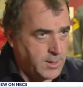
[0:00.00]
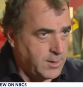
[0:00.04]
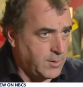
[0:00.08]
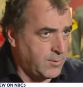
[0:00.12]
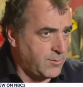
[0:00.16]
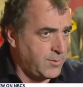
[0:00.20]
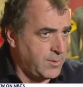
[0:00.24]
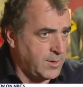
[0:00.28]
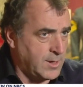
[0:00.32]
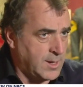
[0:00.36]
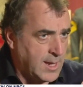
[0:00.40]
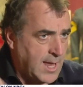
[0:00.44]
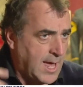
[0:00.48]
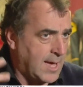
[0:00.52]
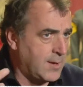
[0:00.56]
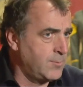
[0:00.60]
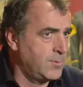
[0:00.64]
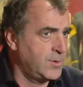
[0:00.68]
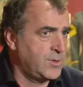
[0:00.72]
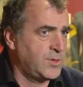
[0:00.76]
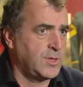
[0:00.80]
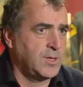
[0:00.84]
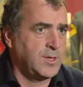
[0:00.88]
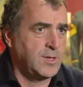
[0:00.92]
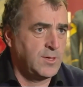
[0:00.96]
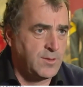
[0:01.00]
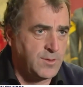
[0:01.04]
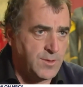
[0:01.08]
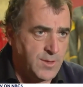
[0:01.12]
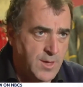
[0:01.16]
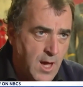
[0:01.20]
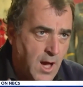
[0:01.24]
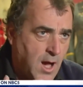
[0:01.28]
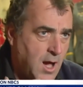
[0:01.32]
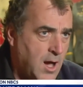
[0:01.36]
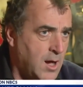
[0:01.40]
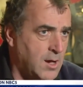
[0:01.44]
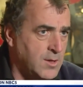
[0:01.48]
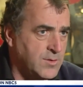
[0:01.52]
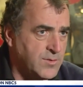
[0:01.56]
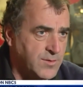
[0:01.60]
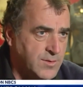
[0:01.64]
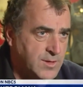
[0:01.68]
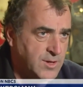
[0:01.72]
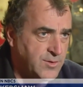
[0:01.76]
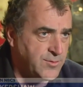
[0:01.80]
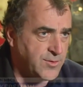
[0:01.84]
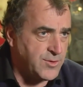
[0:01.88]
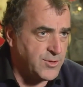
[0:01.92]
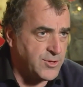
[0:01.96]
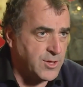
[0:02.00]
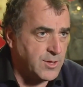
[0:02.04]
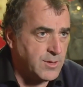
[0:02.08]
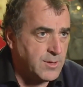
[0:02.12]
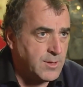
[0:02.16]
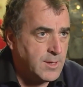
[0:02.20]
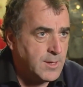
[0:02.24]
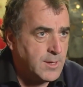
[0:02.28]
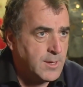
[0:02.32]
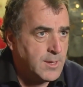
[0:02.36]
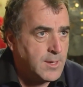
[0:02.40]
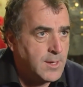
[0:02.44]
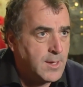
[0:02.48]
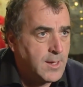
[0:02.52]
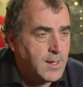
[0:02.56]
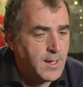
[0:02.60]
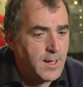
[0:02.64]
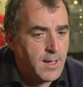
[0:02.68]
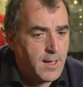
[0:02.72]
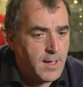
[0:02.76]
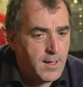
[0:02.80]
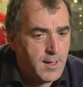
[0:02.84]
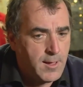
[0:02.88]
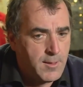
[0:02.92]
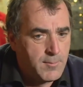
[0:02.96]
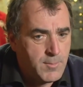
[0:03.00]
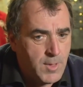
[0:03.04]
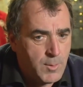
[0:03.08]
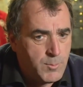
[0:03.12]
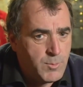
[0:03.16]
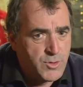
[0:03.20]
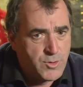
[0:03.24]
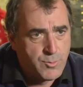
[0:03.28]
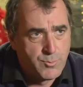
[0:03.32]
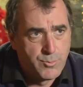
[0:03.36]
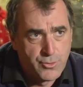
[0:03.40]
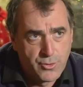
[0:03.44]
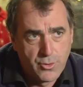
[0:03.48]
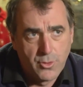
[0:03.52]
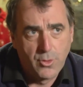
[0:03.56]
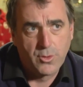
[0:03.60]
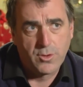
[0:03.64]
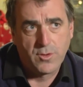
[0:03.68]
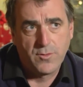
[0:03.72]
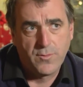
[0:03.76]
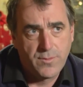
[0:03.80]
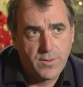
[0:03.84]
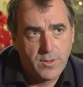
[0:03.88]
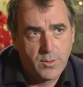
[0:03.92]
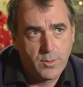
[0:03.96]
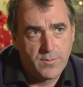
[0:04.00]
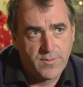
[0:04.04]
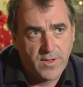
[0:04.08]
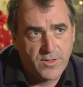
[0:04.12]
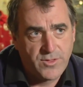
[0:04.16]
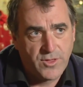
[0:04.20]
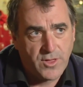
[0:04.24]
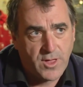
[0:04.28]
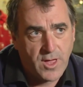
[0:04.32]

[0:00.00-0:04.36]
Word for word: it to include languages, the arts, literature, um, a much broader view of